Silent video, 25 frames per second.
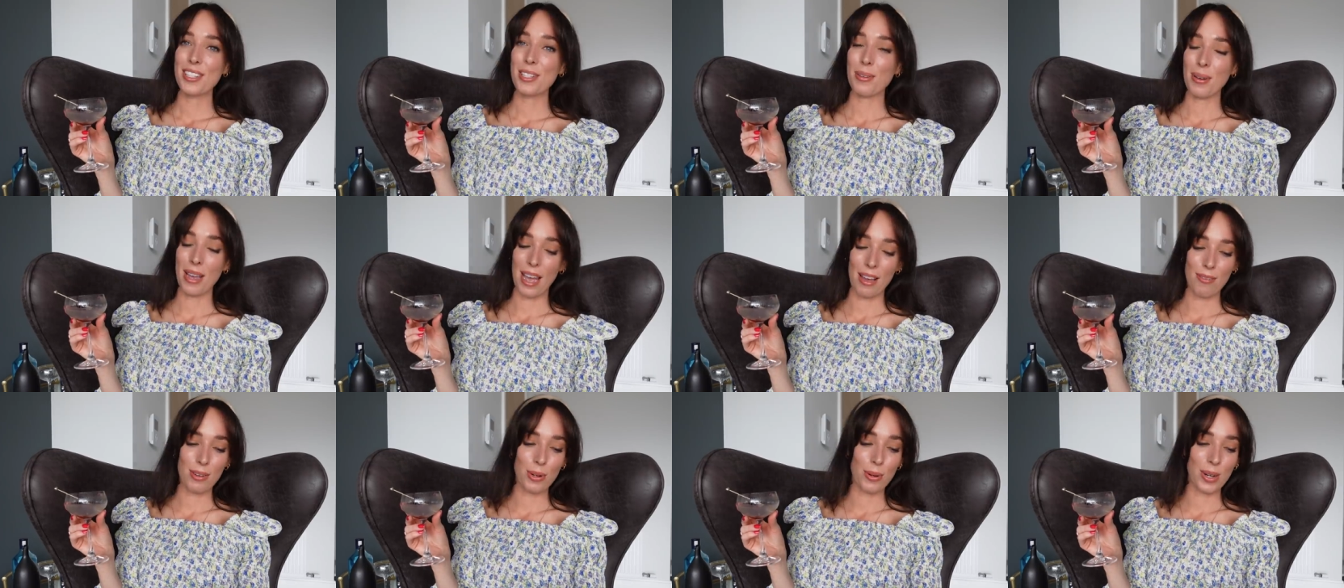So I
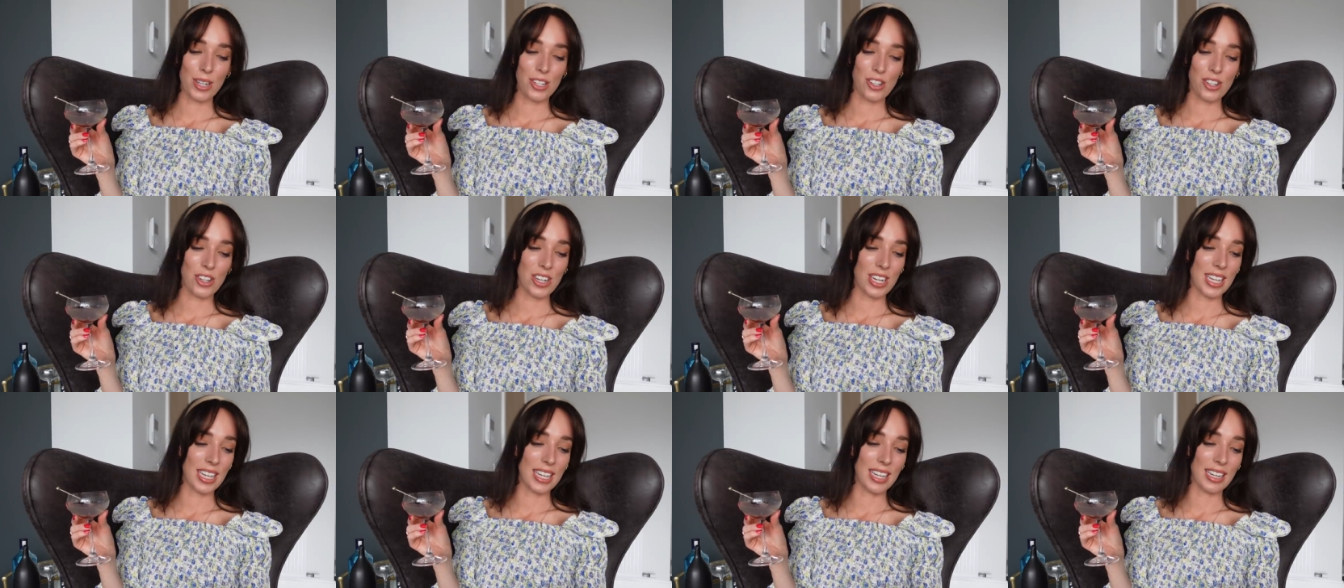have a
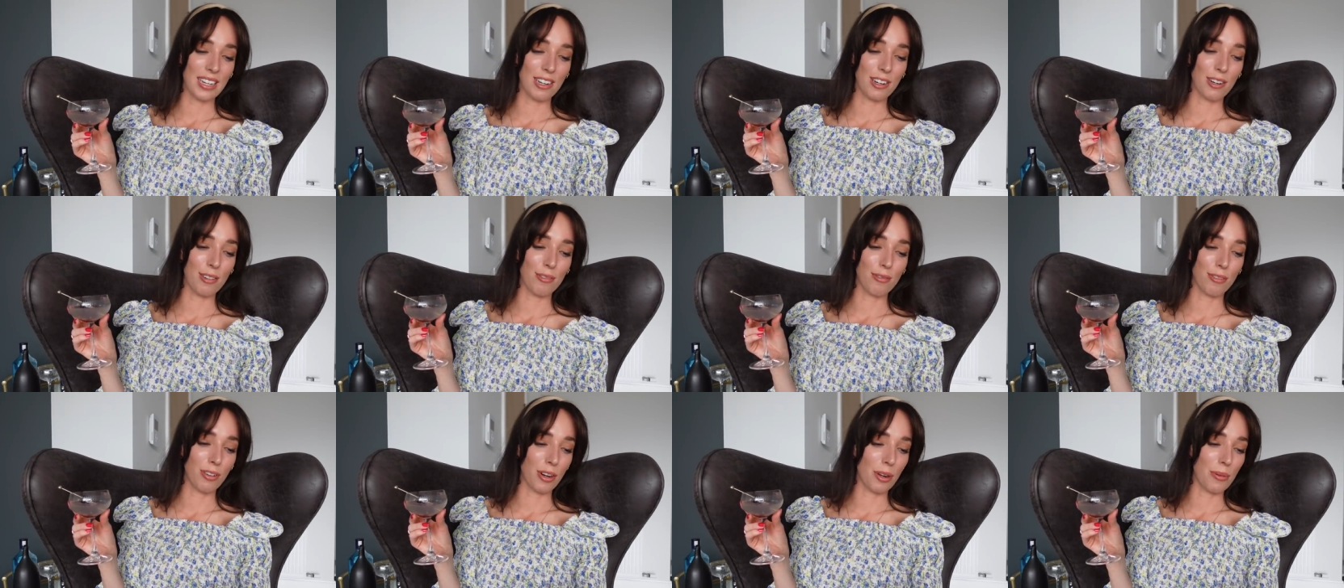question
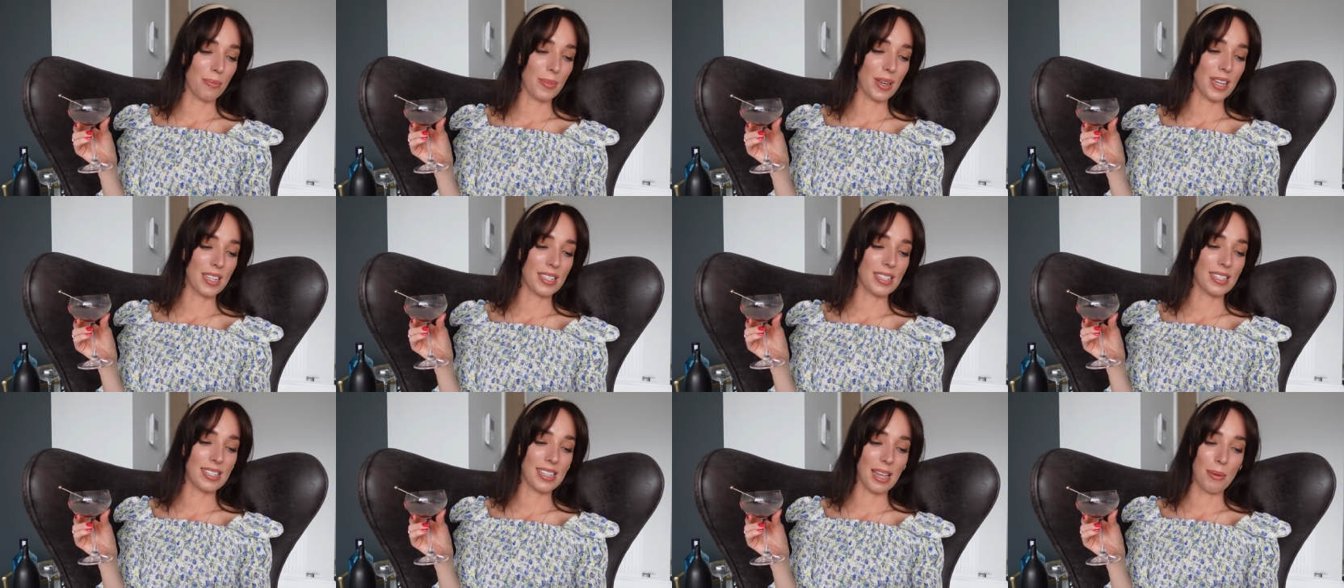here from
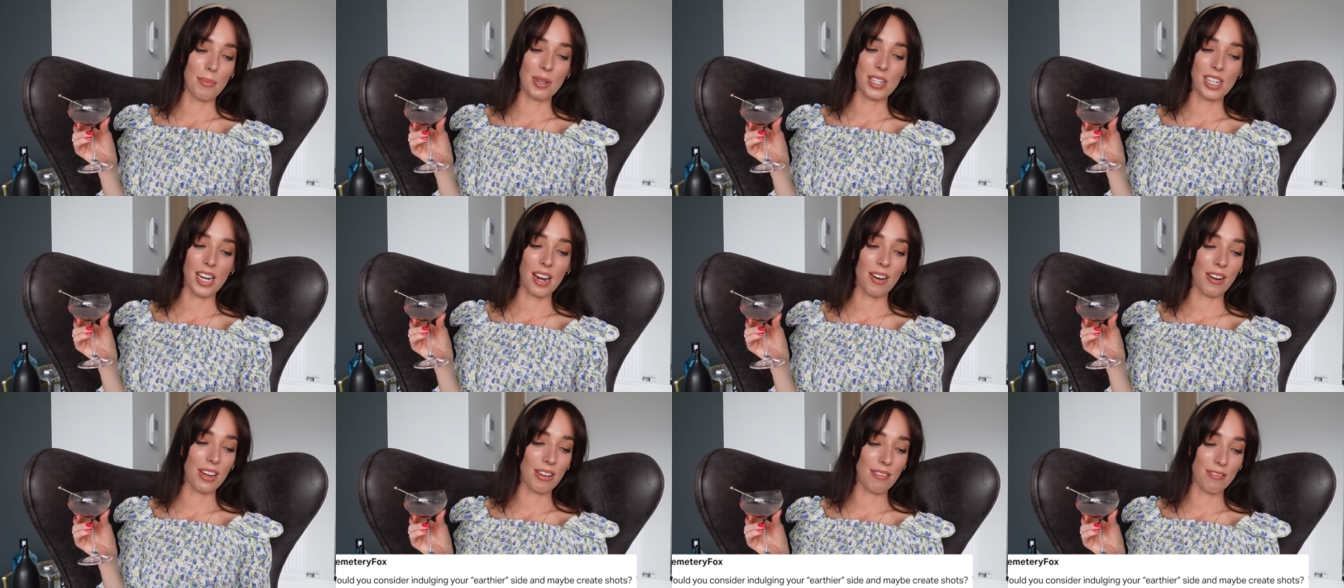
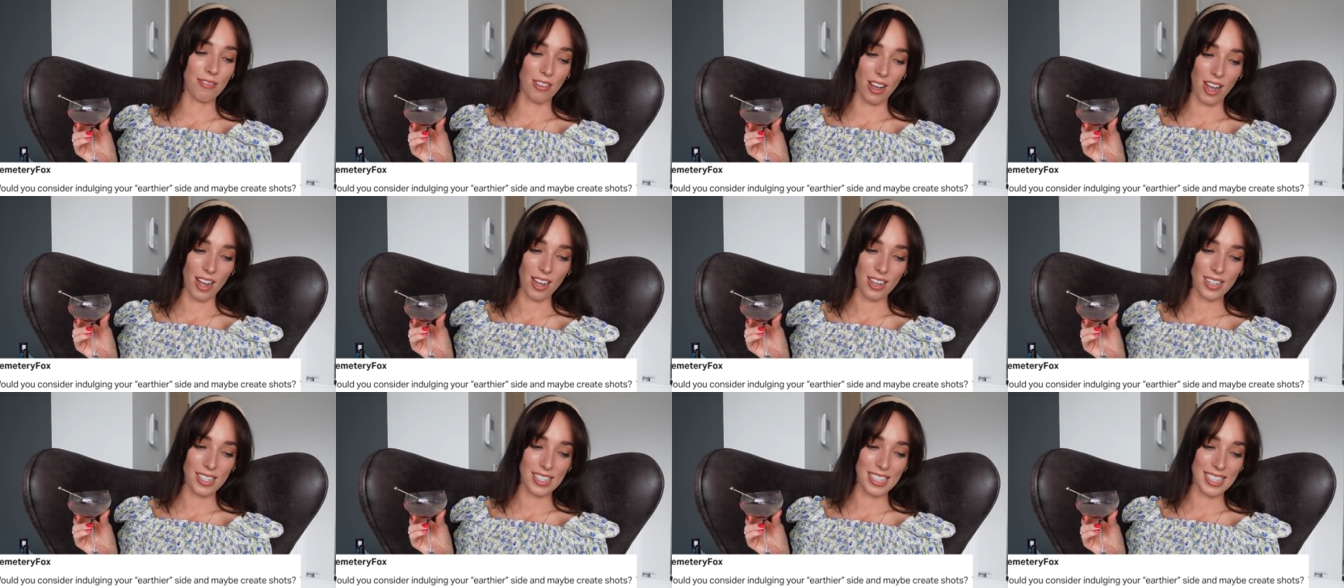Cemetery
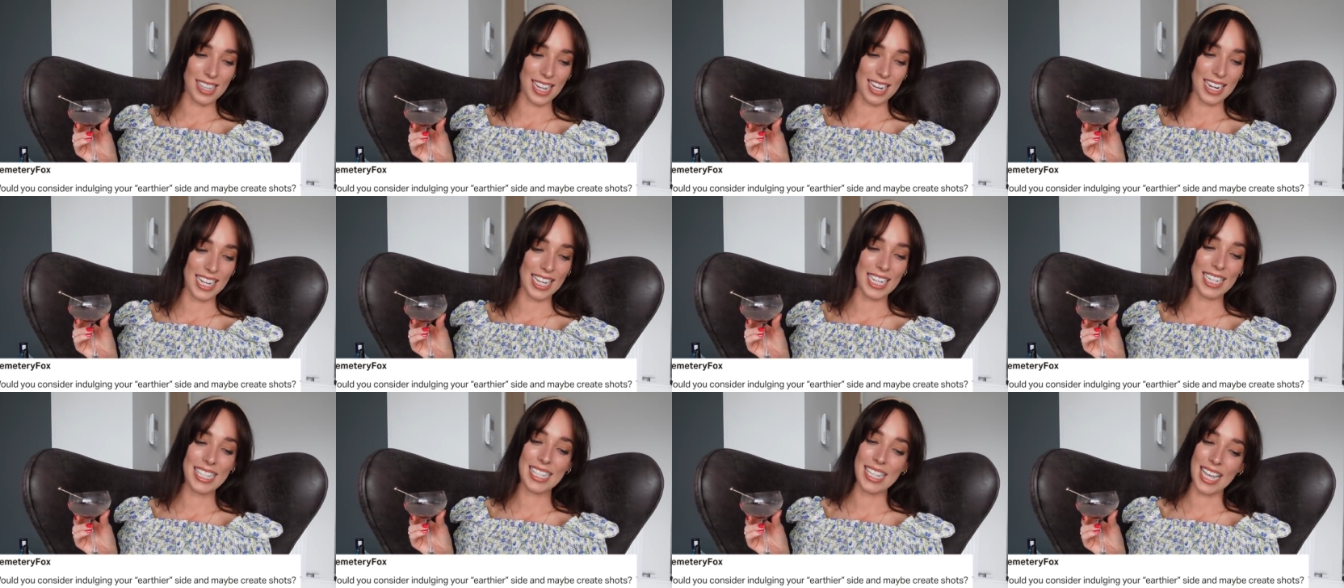Fox, and
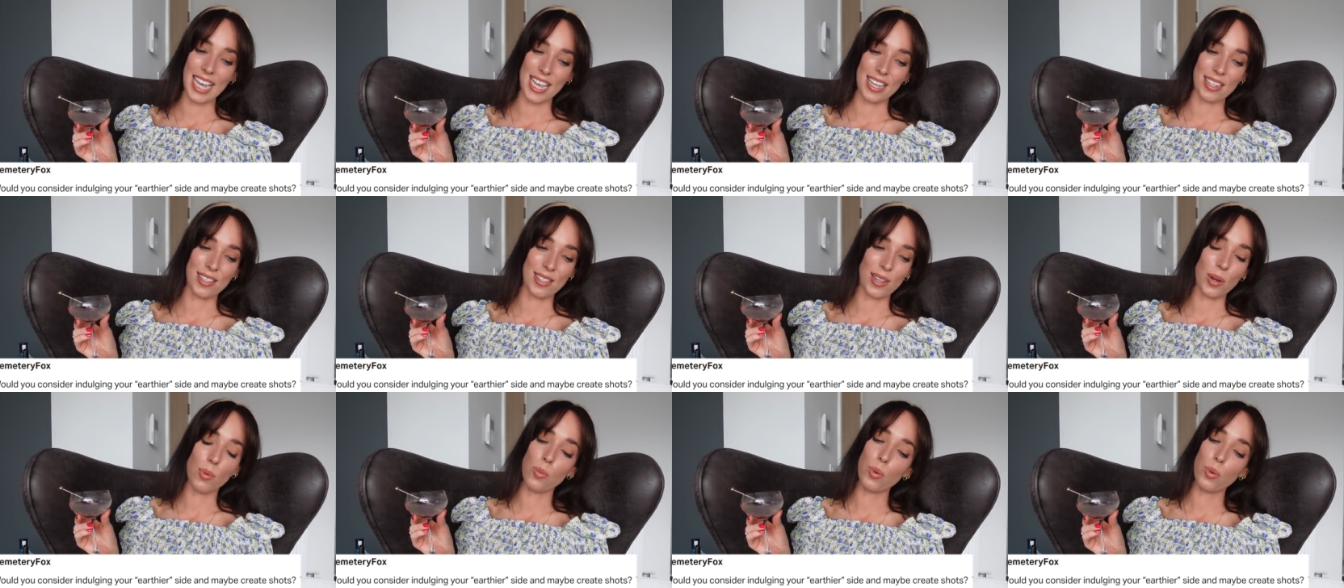he says,